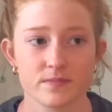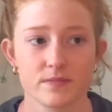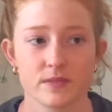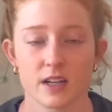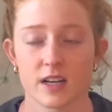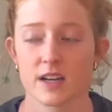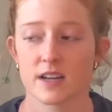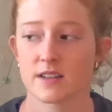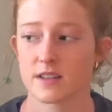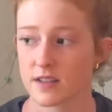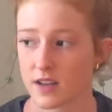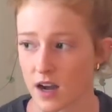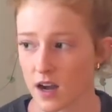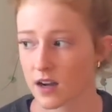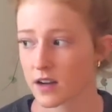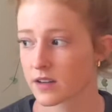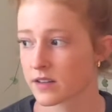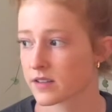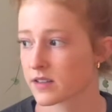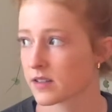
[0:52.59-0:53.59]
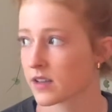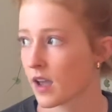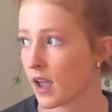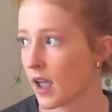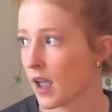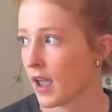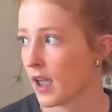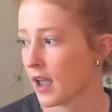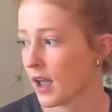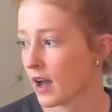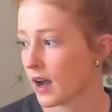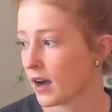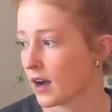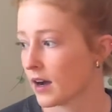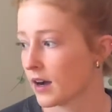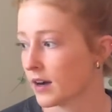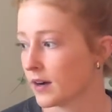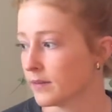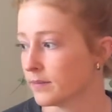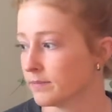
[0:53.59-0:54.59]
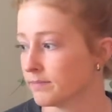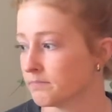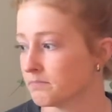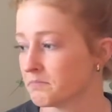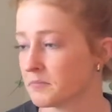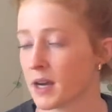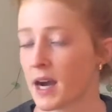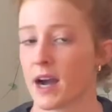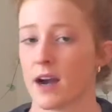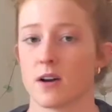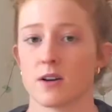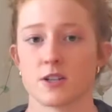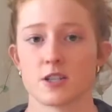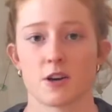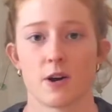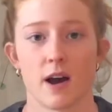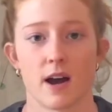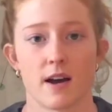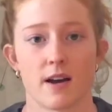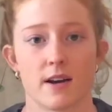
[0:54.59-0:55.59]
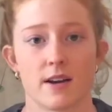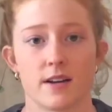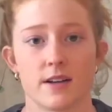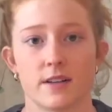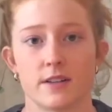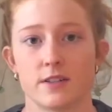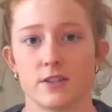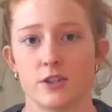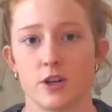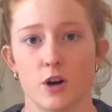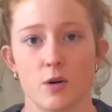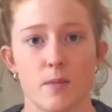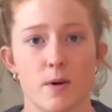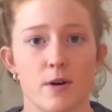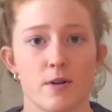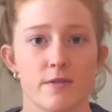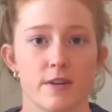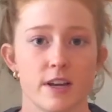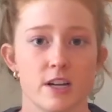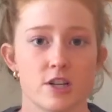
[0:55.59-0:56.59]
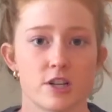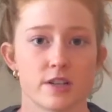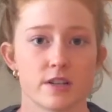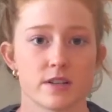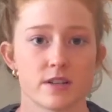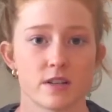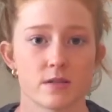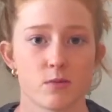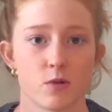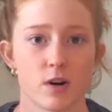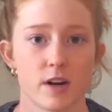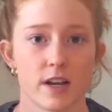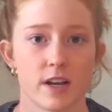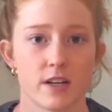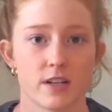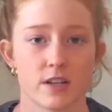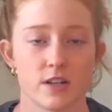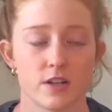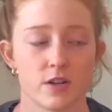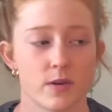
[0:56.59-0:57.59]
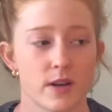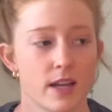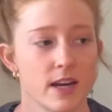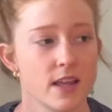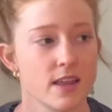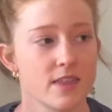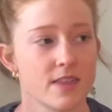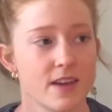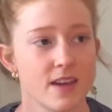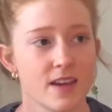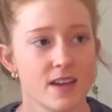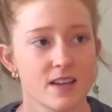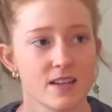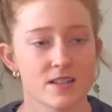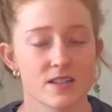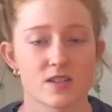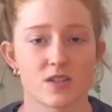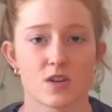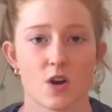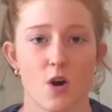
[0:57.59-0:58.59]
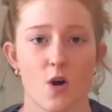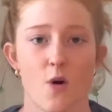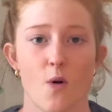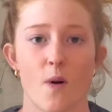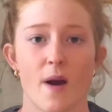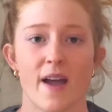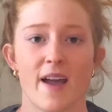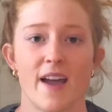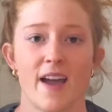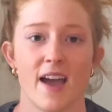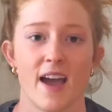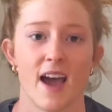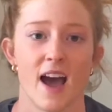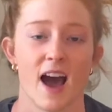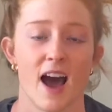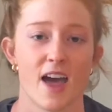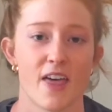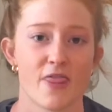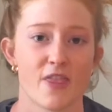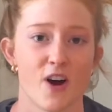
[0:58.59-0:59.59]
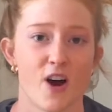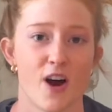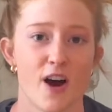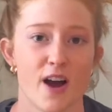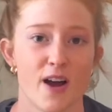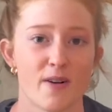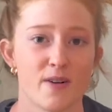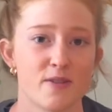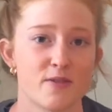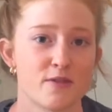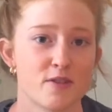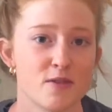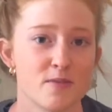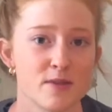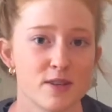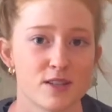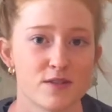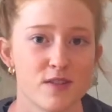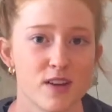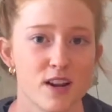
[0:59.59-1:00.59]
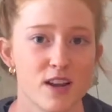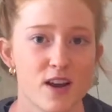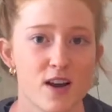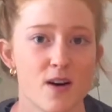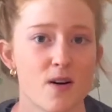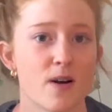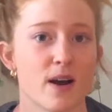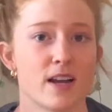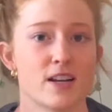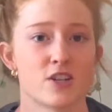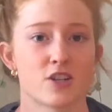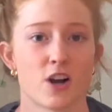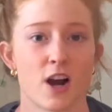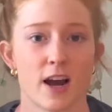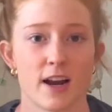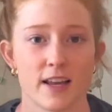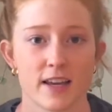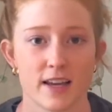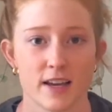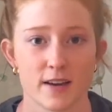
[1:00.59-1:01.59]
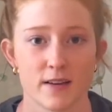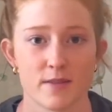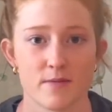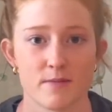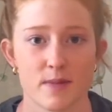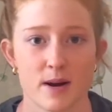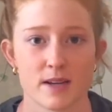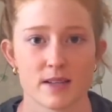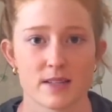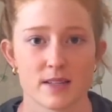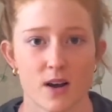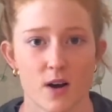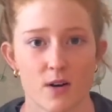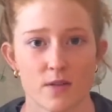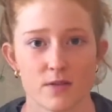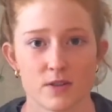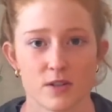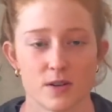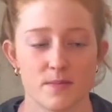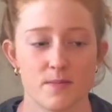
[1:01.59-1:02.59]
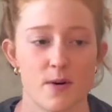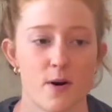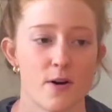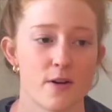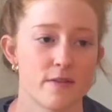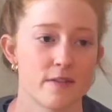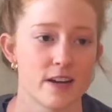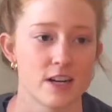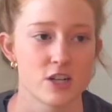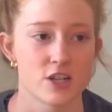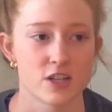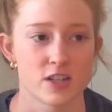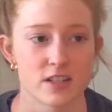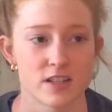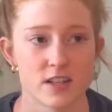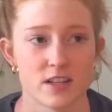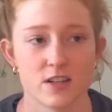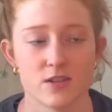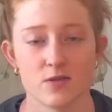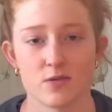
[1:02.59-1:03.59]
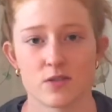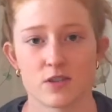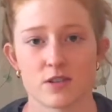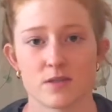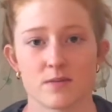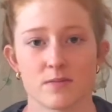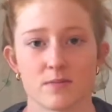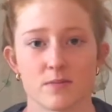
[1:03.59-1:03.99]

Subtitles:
It sucks. I also had no motivation this morning to do anything, so I thought I would film this video and try to give myself some motivation to do some